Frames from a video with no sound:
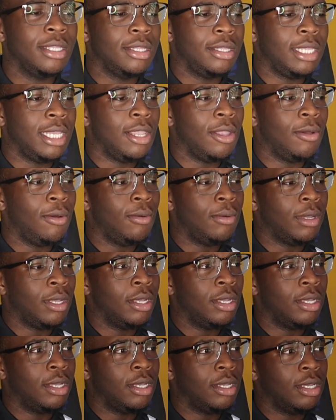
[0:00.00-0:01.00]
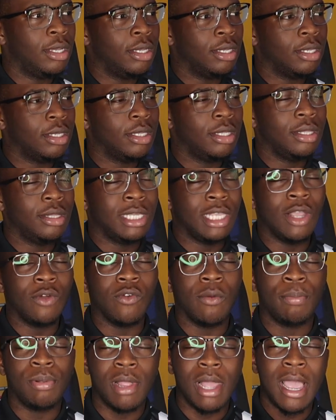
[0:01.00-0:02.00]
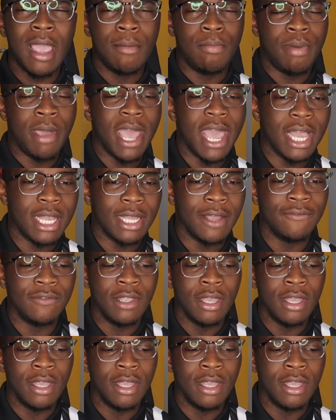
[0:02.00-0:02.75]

They don't reply back. I've